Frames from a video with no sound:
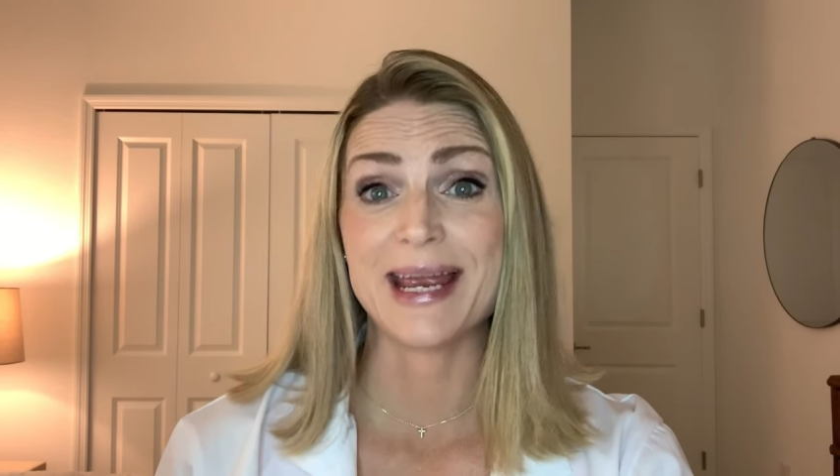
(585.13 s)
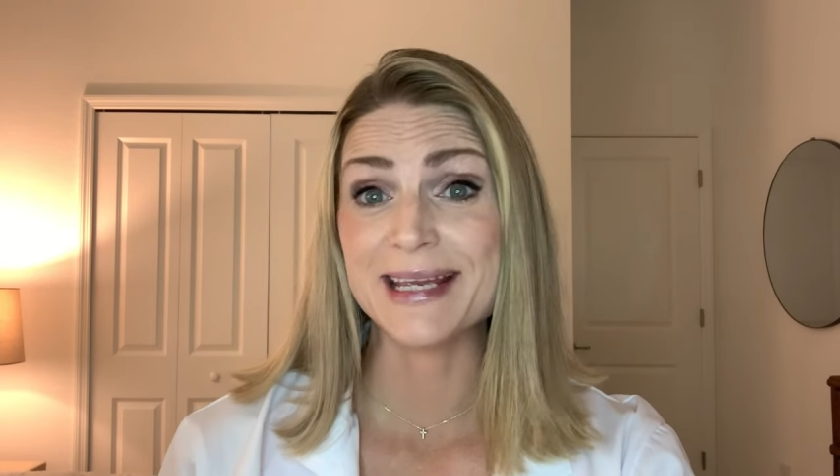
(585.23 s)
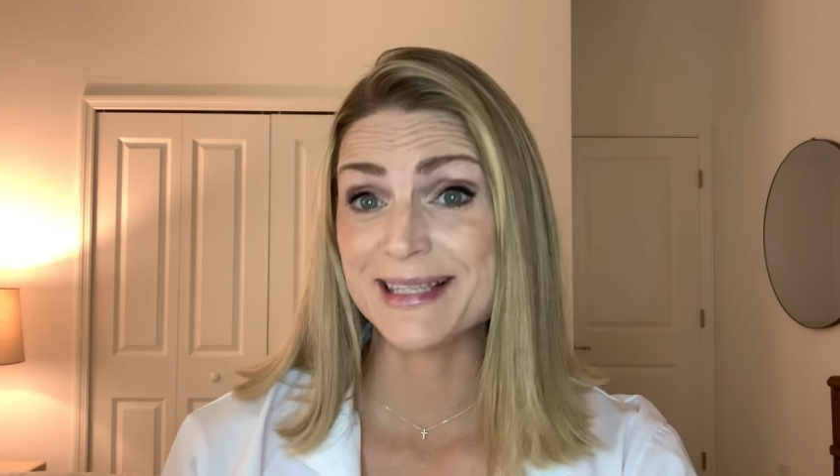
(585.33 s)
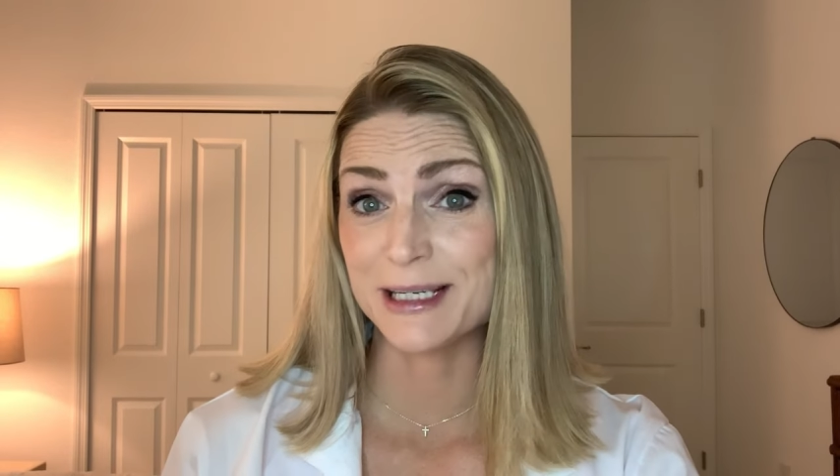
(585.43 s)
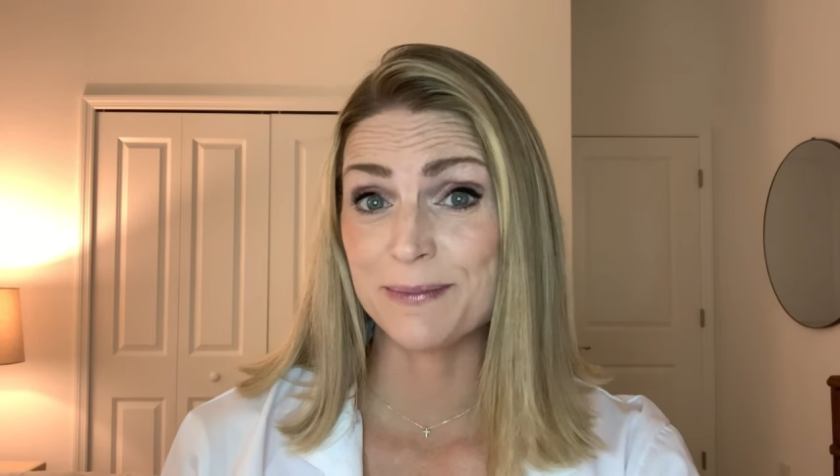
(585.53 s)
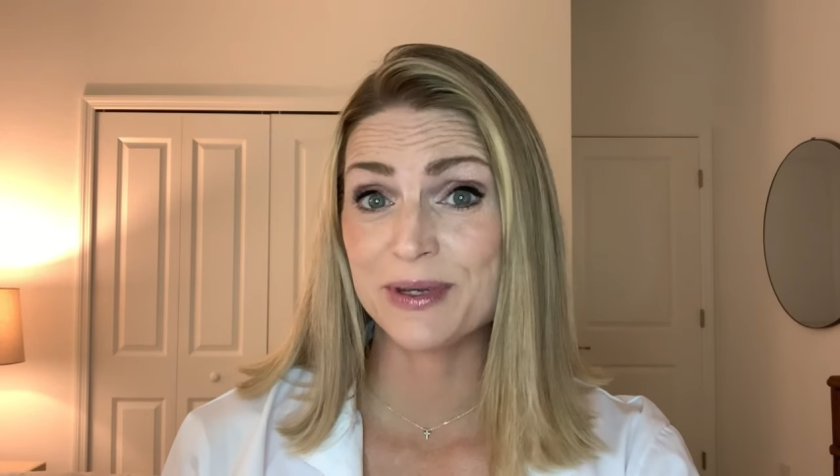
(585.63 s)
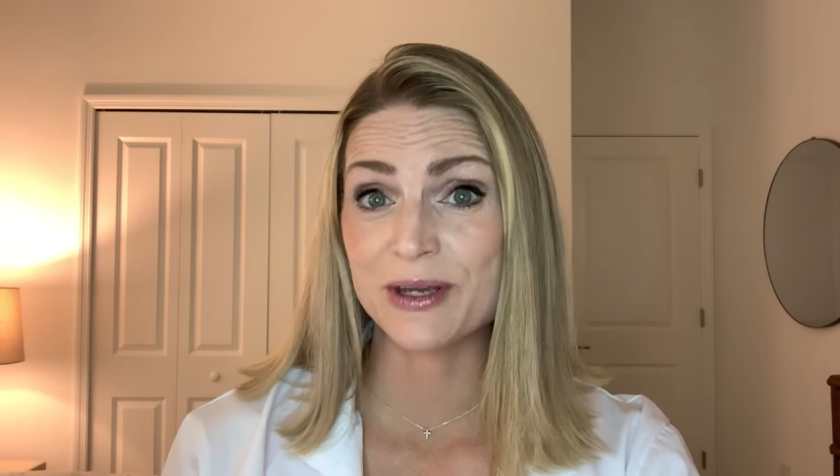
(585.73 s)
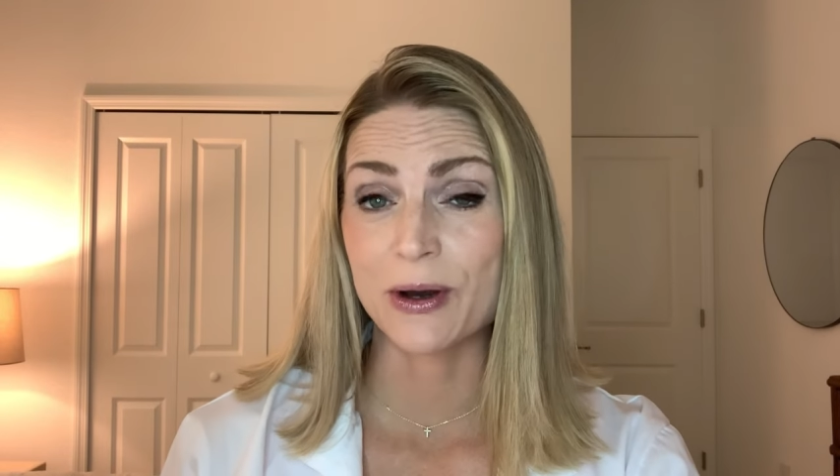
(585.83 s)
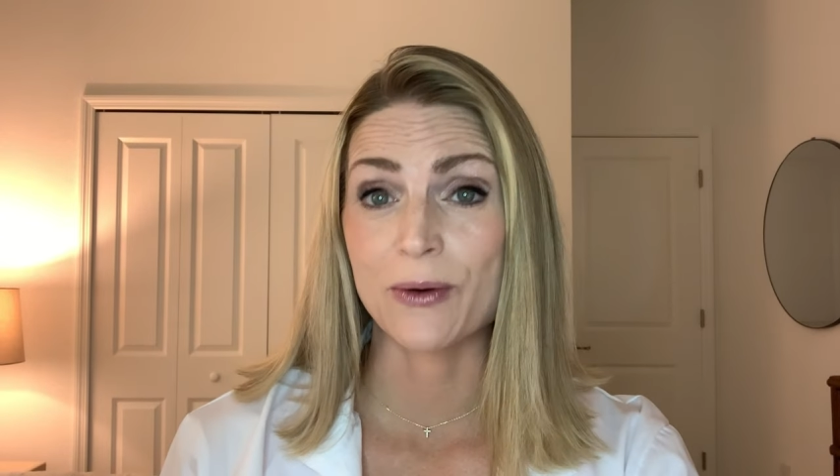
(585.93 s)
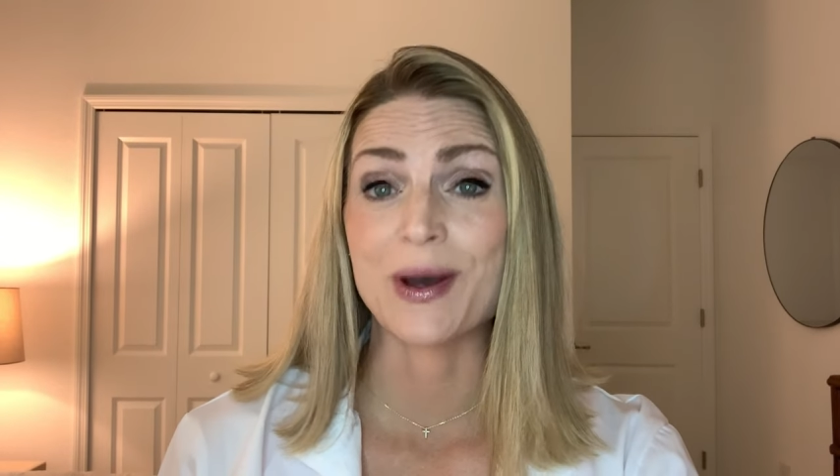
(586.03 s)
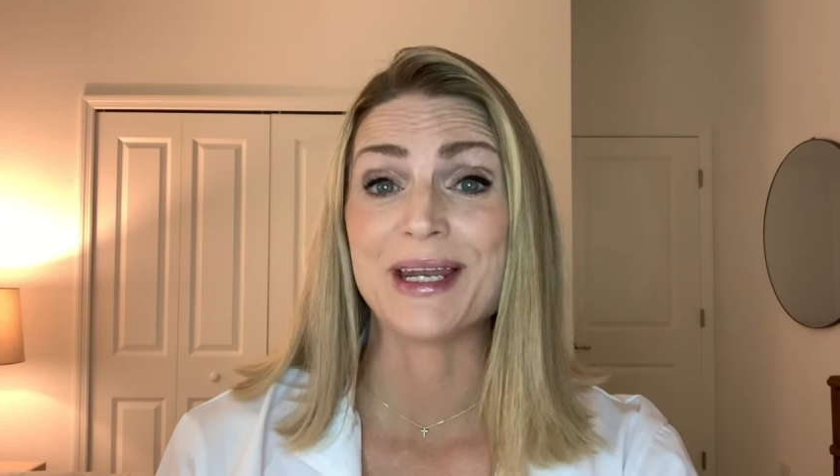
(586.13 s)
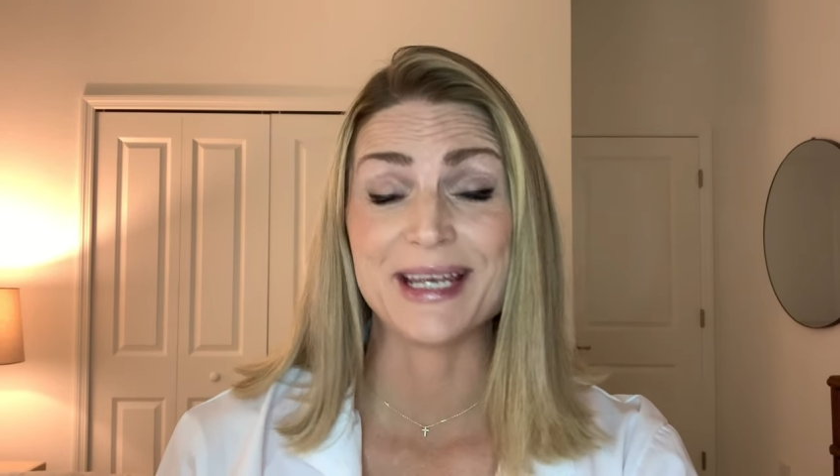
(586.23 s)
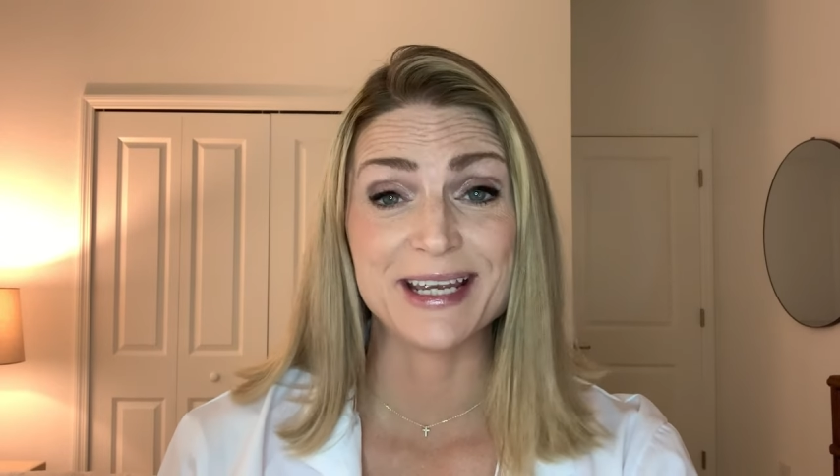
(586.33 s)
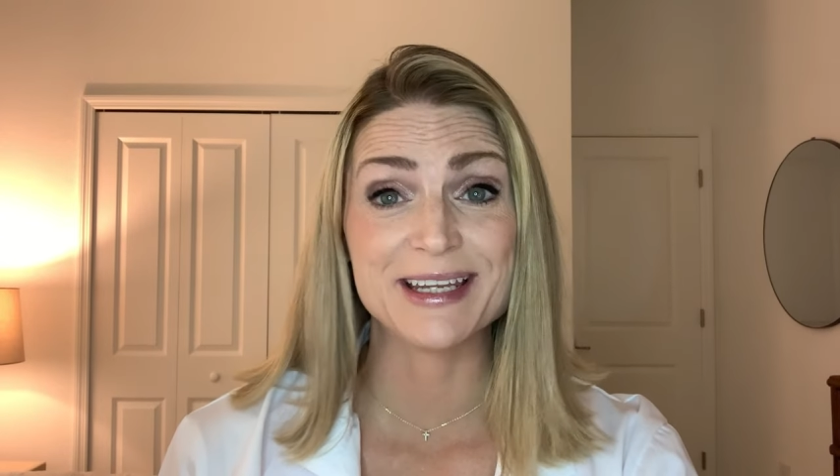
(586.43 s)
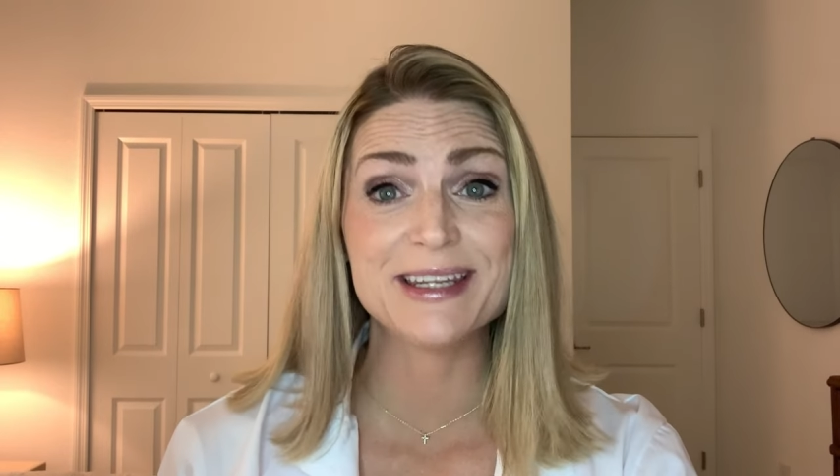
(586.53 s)
8 DPO and
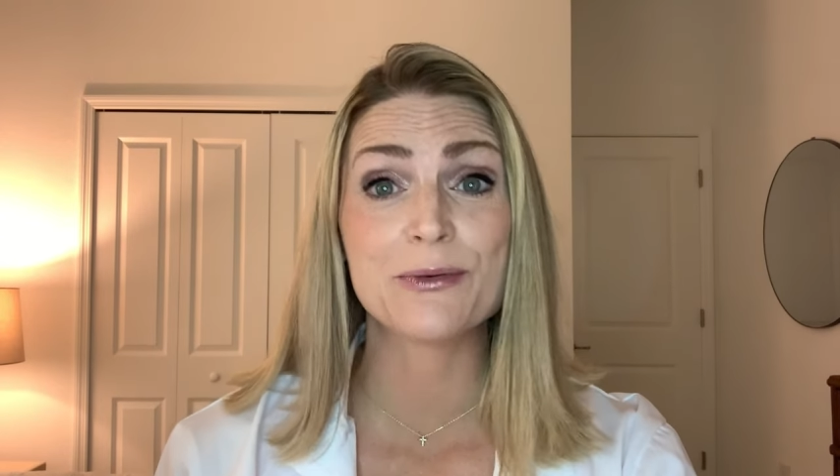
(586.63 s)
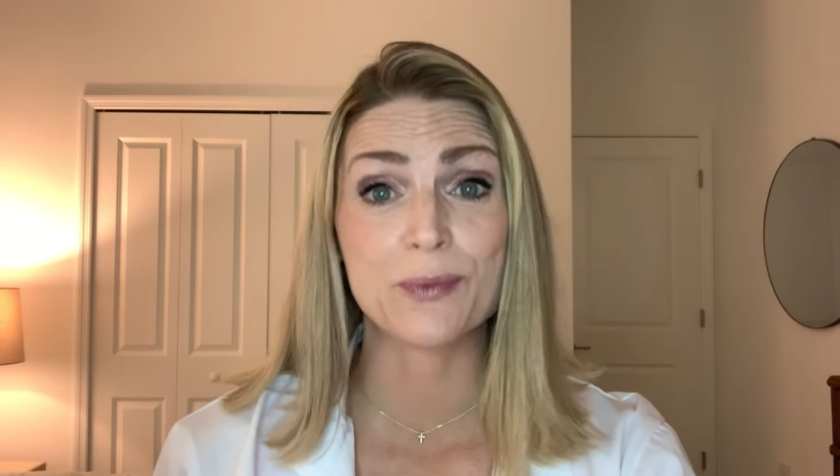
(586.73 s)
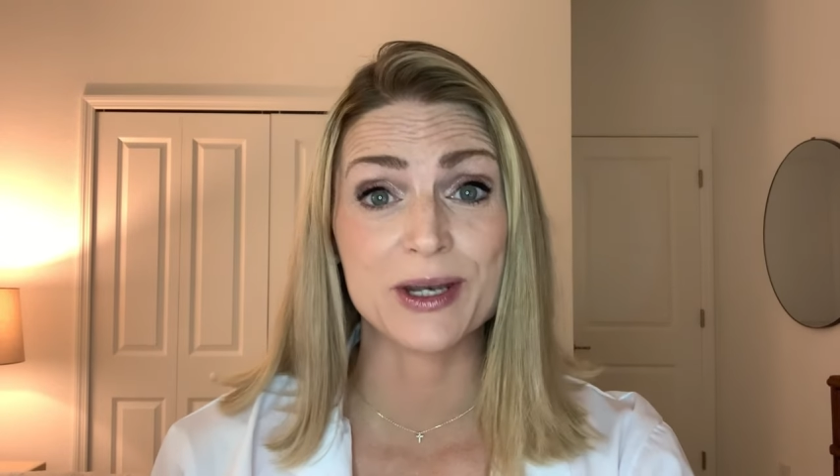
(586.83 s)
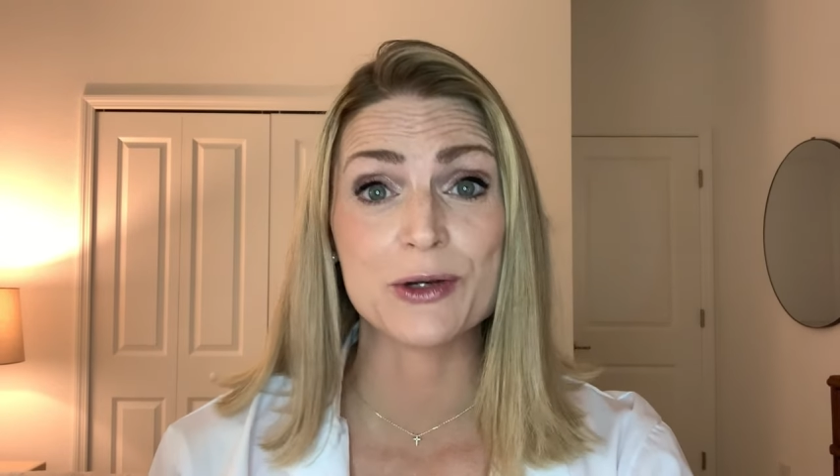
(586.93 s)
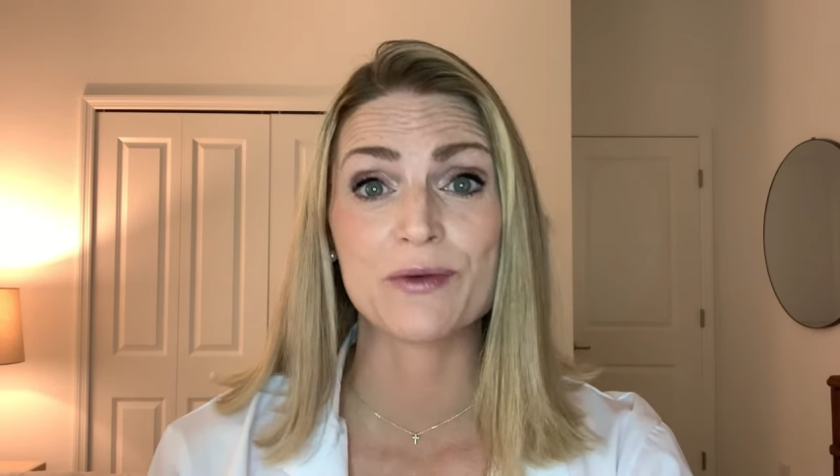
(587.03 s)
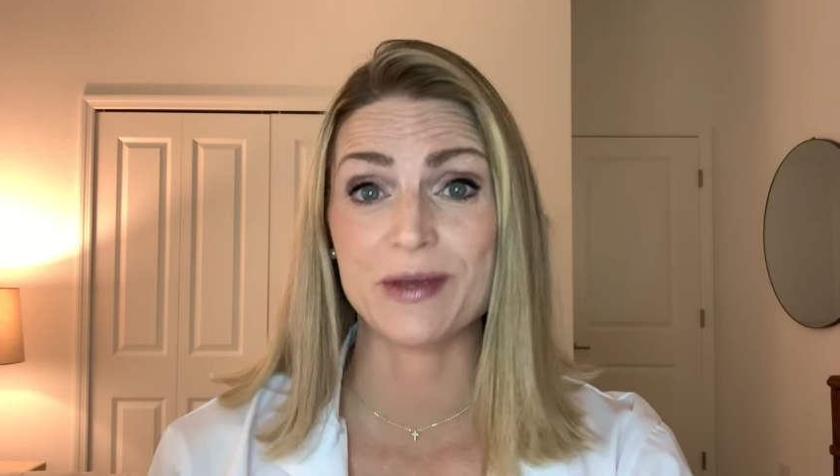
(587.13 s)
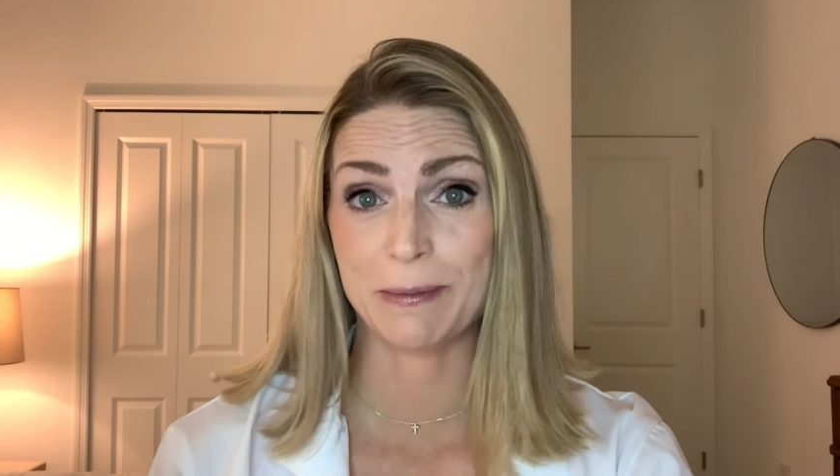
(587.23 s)
in the window of